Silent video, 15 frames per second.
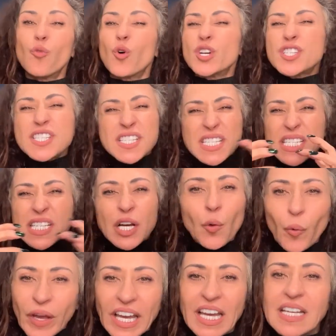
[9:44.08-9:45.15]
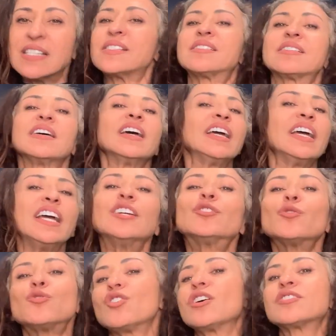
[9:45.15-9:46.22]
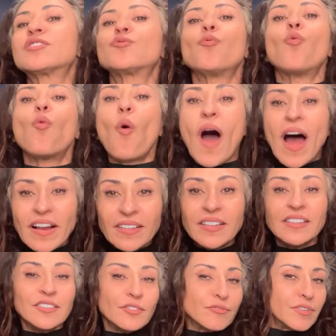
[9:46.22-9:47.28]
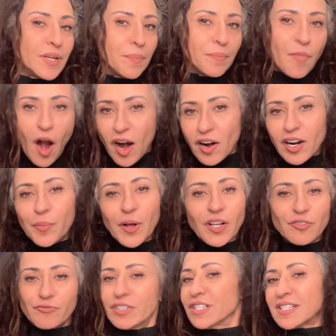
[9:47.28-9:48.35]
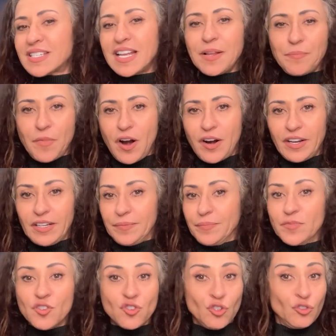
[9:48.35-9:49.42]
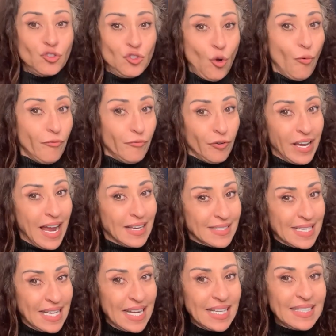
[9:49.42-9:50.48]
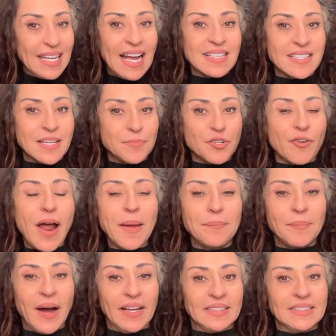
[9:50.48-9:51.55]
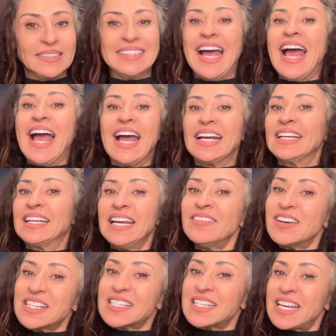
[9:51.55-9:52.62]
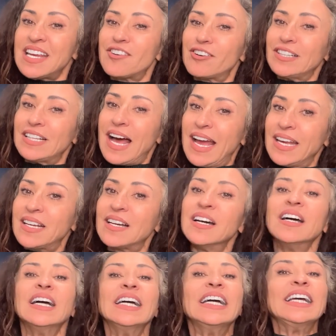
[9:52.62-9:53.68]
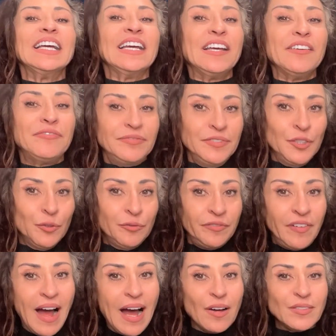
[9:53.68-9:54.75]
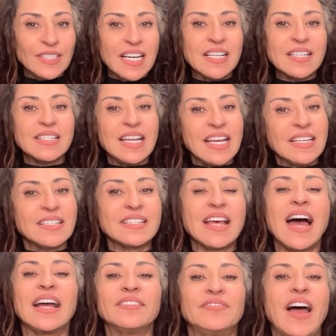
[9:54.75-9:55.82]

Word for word: were squeezed into just one remarkable real estate market. So don't forget to hit that subscribe button and give us here a like if you found this insight